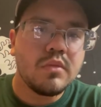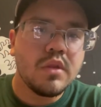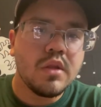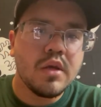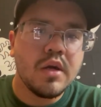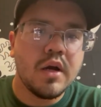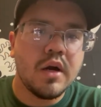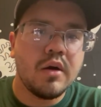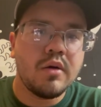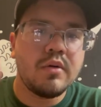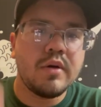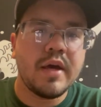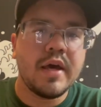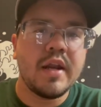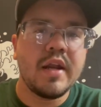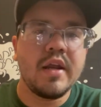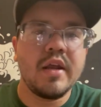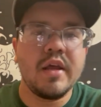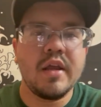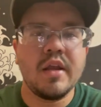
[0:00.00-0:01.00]
I'll
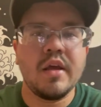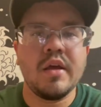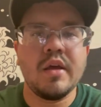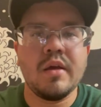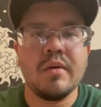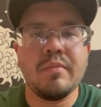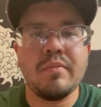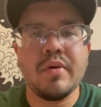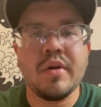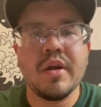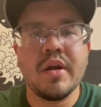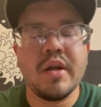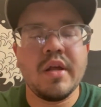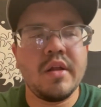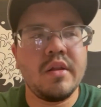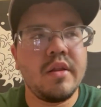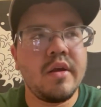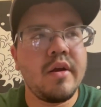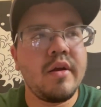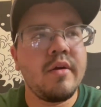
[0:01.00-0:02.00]
edit it and put it
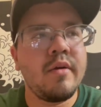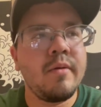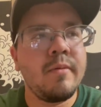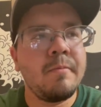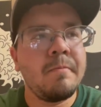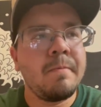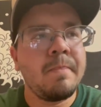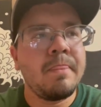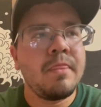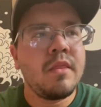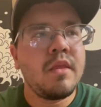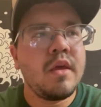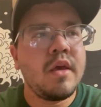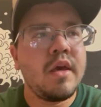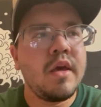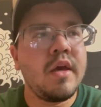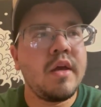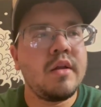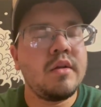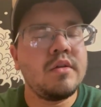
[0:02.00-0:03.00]
in there.
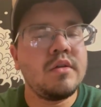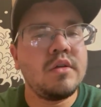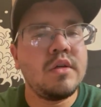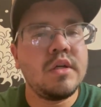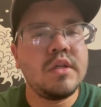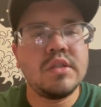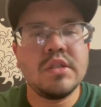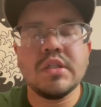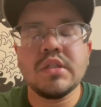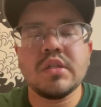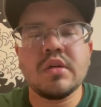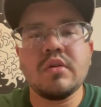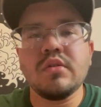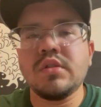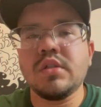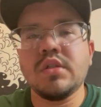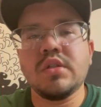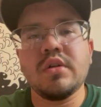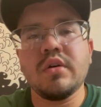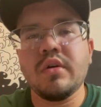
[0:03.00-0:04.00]
And it just goes
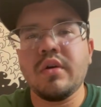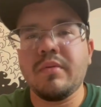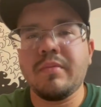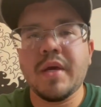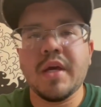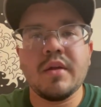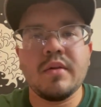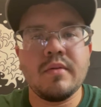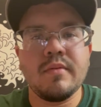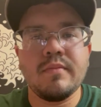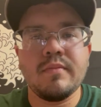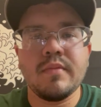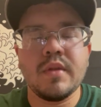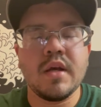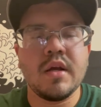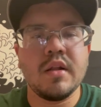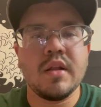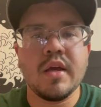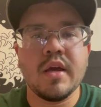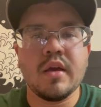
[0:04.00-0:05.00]
to show you, man,
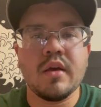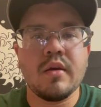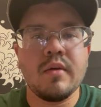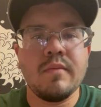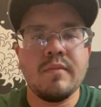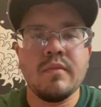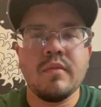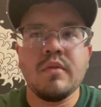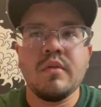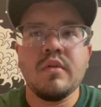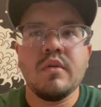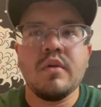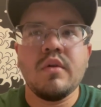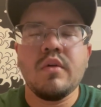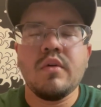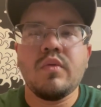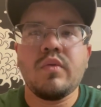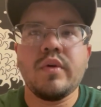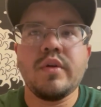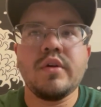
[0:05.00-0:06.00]
that like
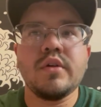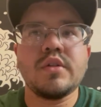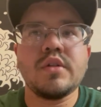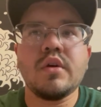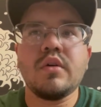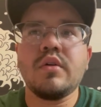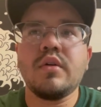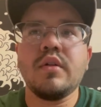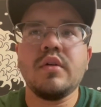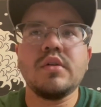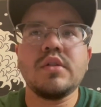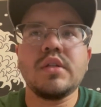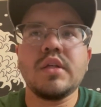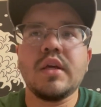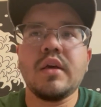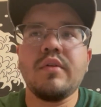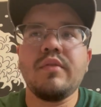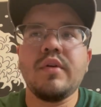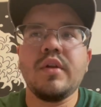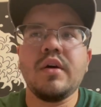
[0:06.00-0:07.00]
when you're so close to
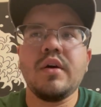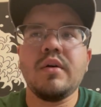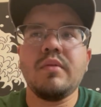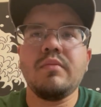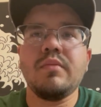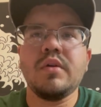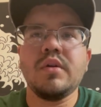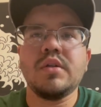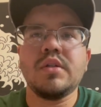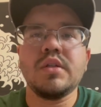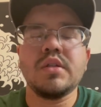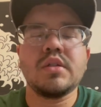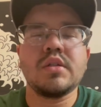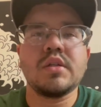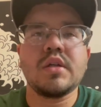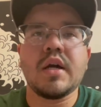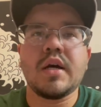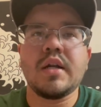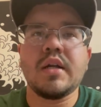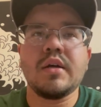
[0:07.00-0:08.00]
giving up, you just
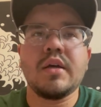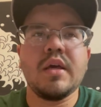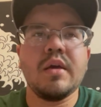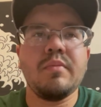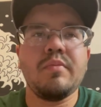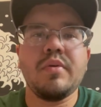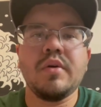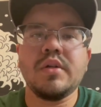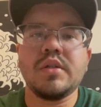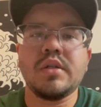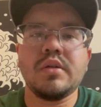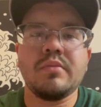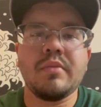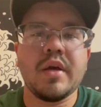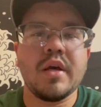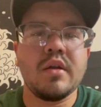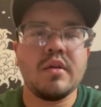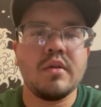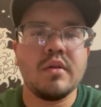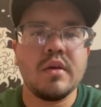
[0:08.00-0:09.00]
gotta keep pushing,
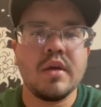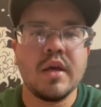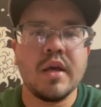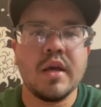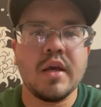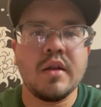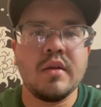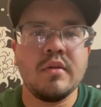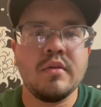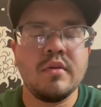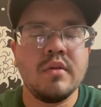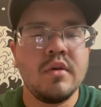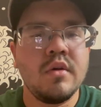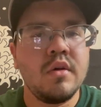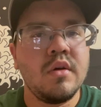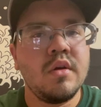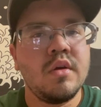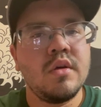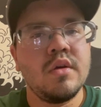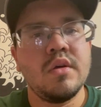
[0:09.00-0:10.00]
man. And
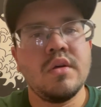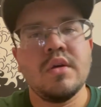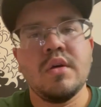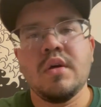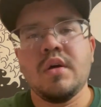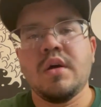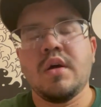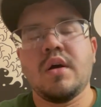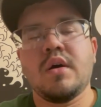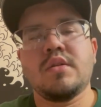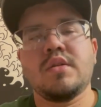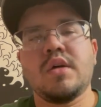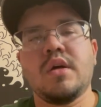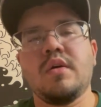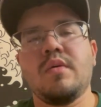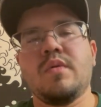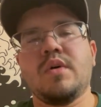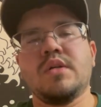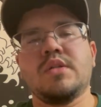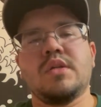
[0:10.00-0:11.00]
I'll tell
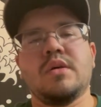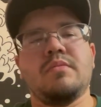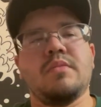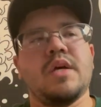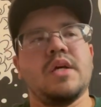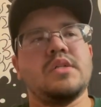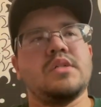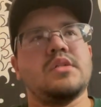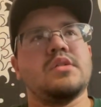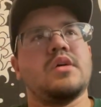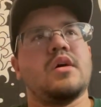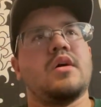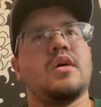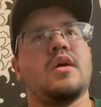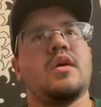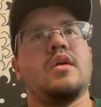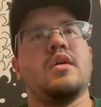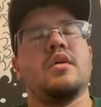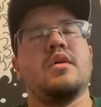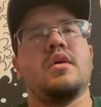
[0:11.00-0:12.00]
you what, some days it's
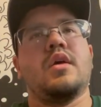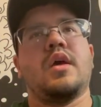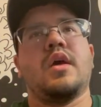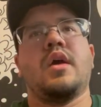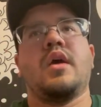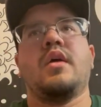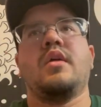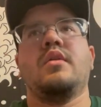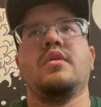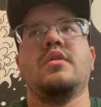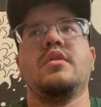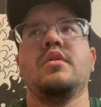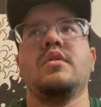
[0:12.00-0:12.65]
hard, and